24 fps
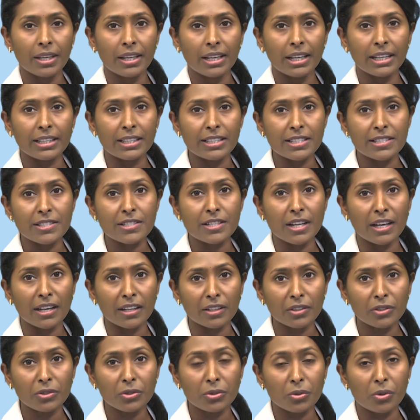It is
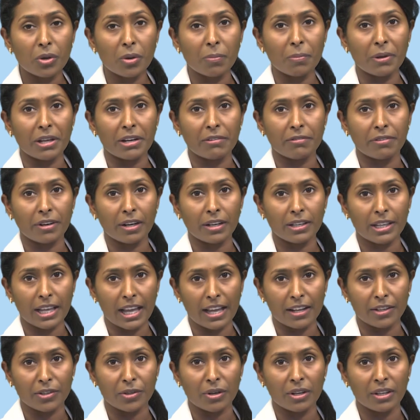done through a peripheral
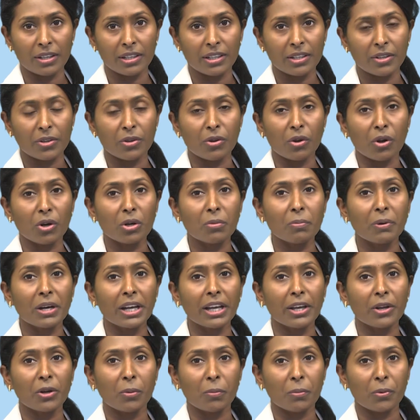cannula, not by
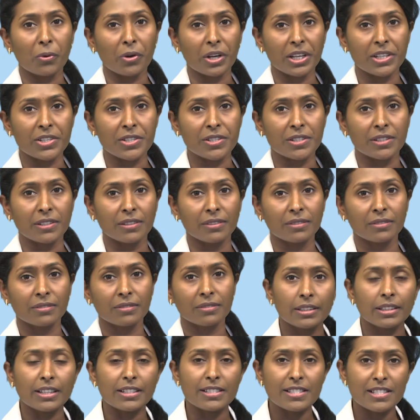an operation.
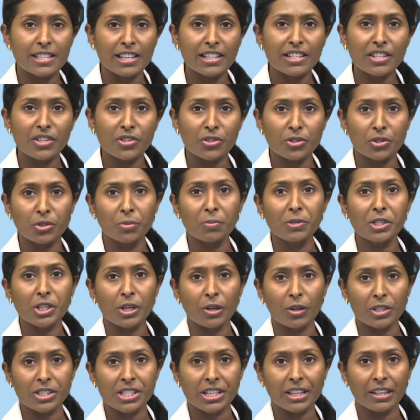There are certain
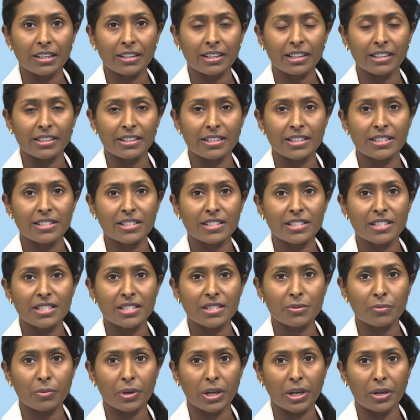rheumatological
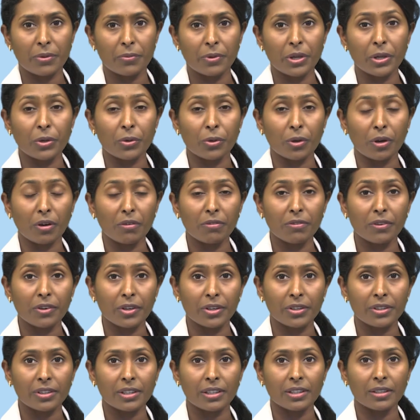conditions where we could
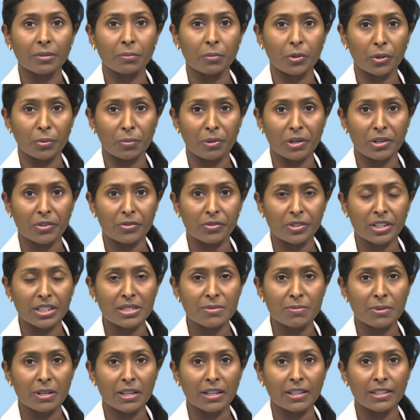offer a bone marrow
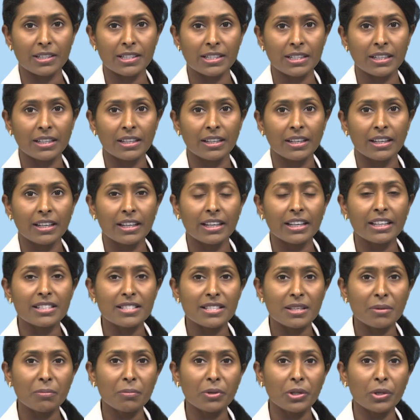transplant in
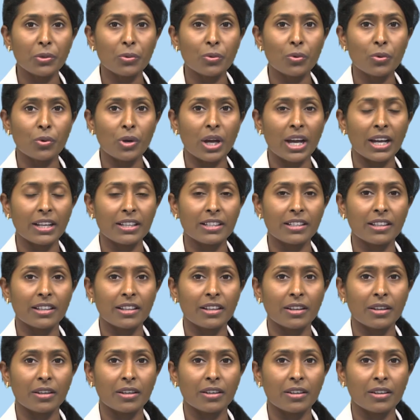somebody who had
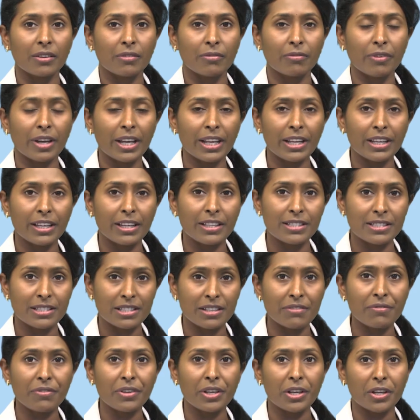a very
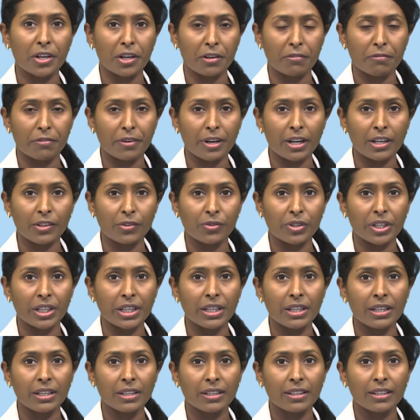severe
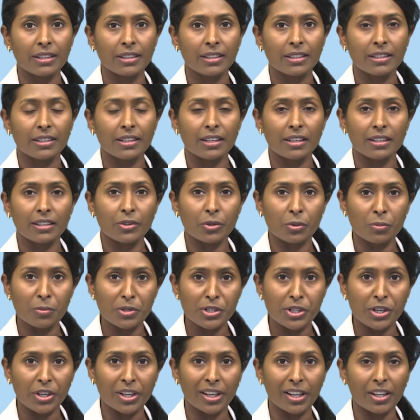refractory
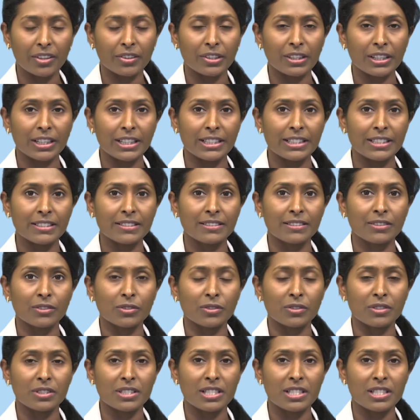rheumatoid arthritis or